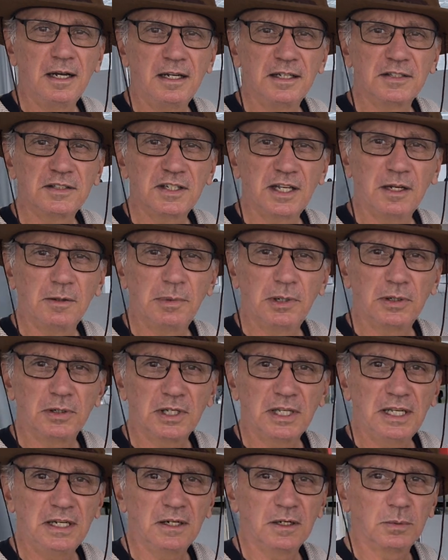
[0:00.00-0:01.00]
sailboat
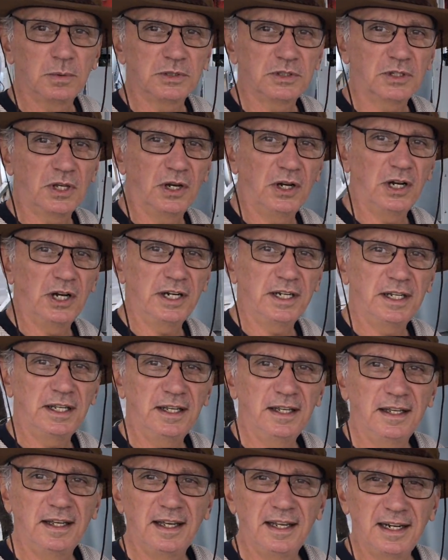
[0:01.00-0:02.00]
gear was gone,
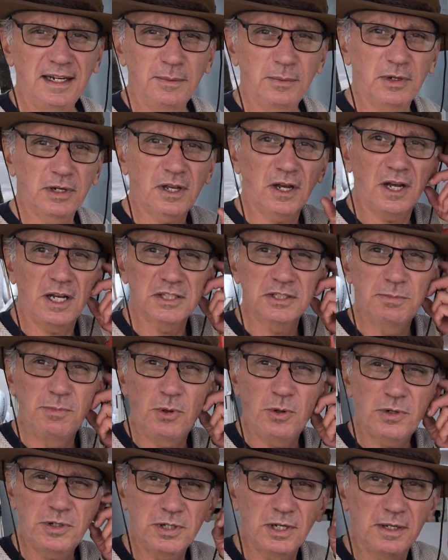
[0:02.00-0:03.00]
and it would have cost
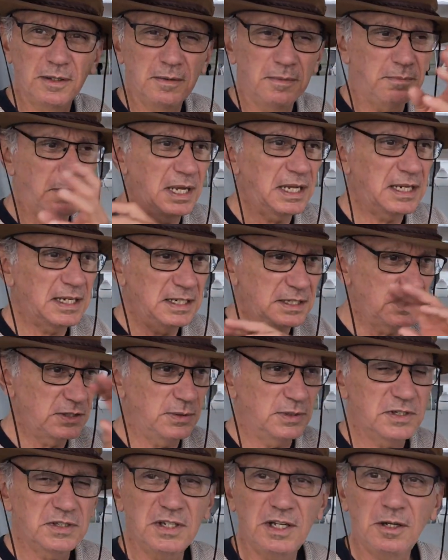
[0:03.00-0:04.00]
more to make it into
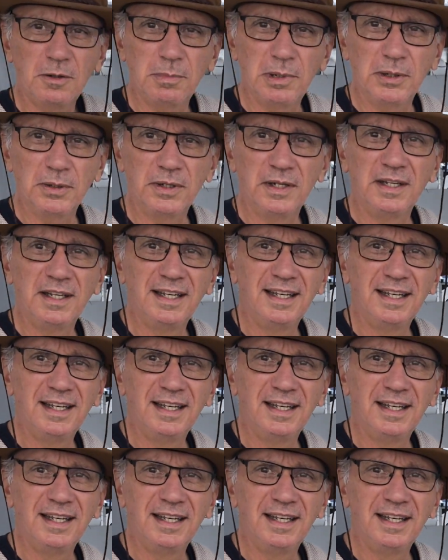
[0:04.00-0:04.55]
a sailboat